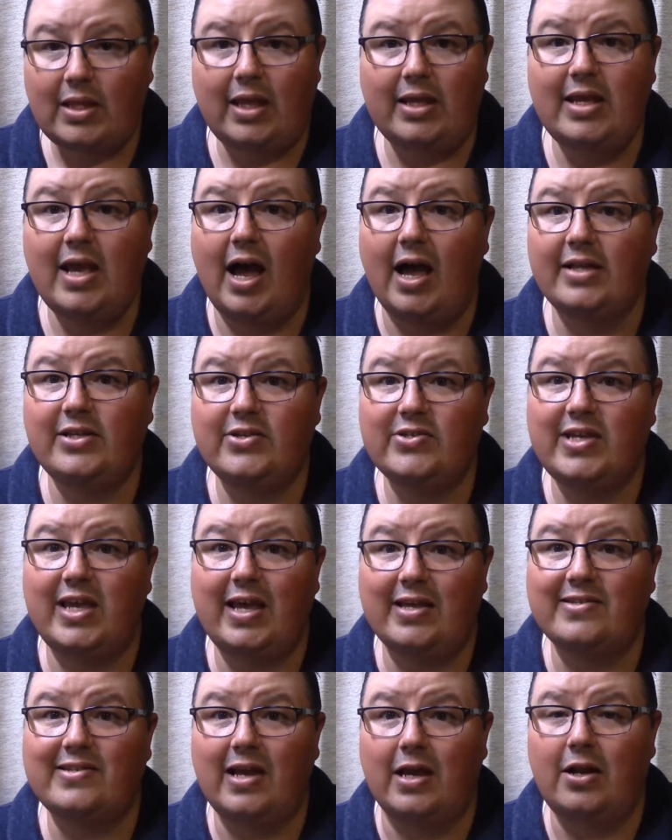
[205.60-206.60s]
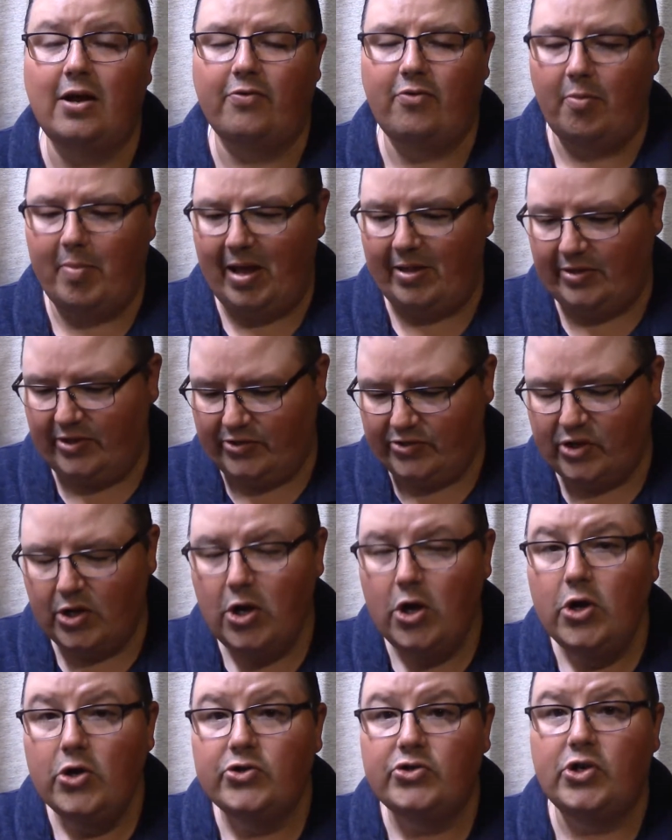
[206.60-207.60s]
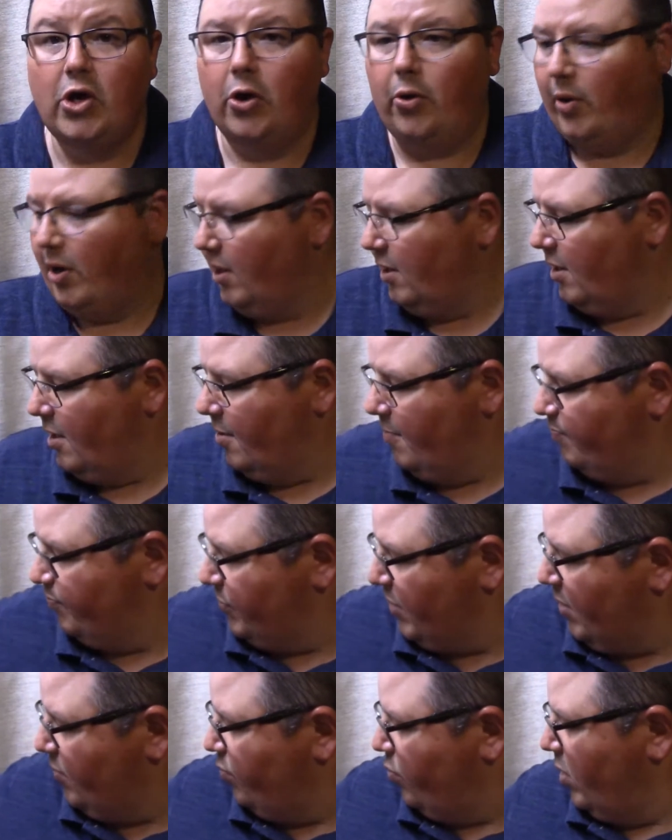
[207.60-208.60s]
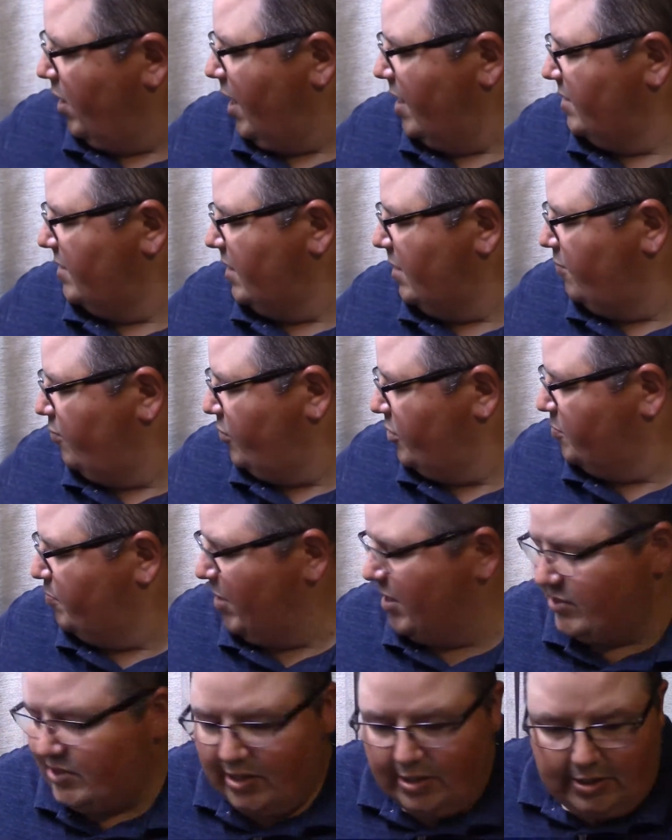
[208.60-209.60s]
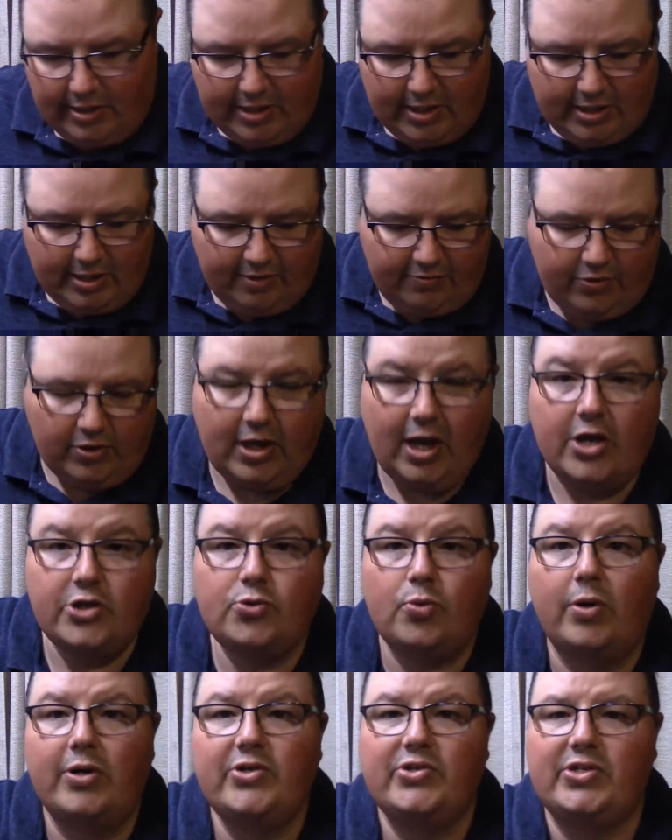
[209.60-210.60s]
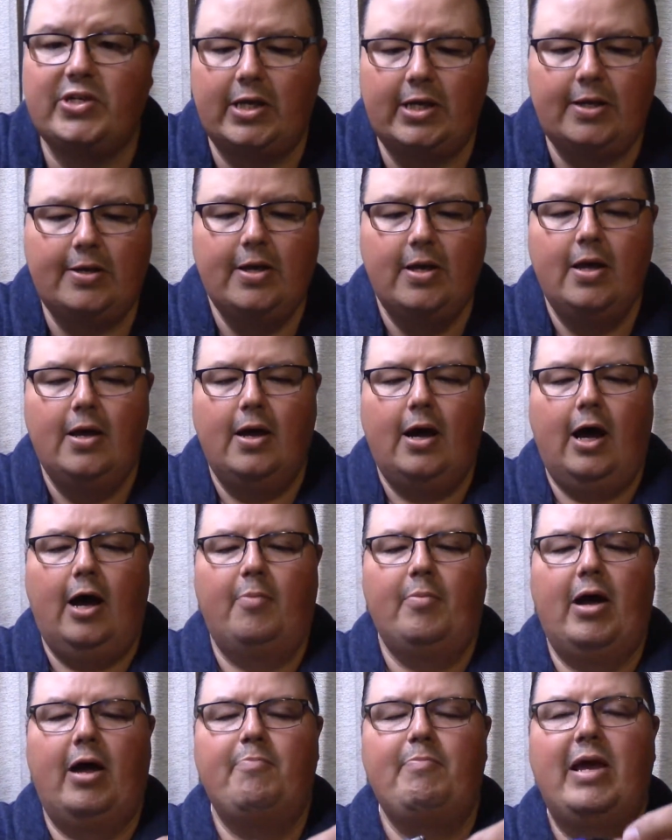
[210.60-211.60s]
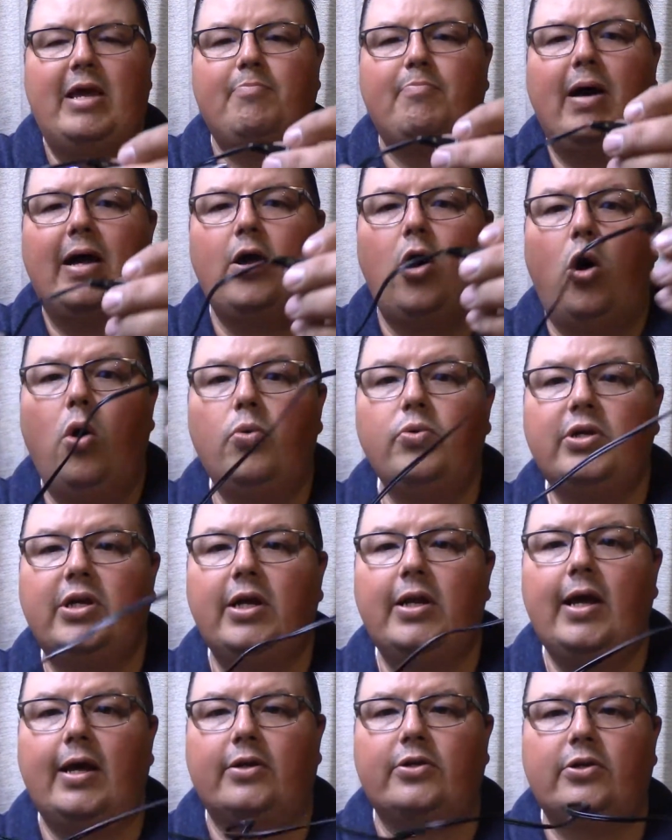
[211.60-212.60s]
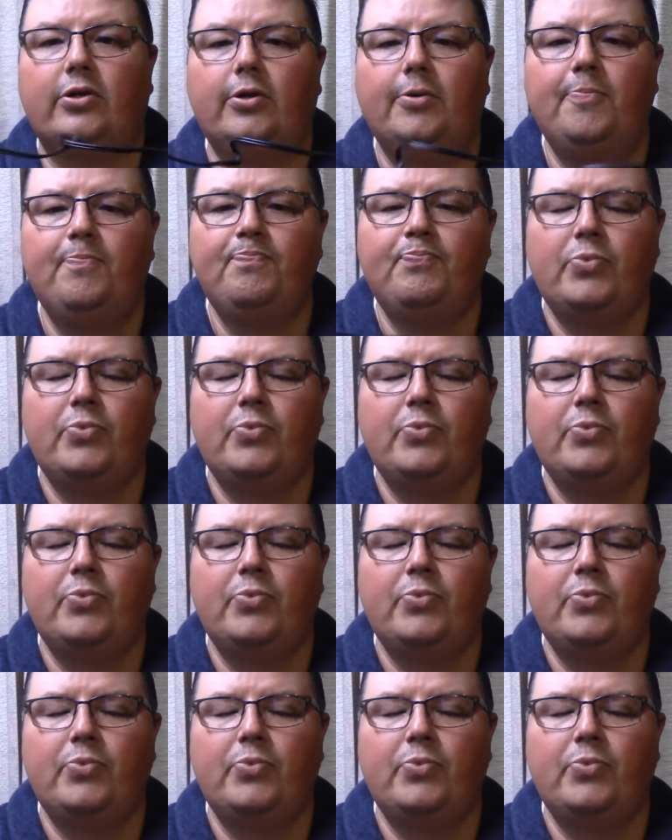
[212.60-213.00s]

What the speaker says: yeah, I just can't say enough about this. So what I did was basically, if you guys want to see, I made my own connector.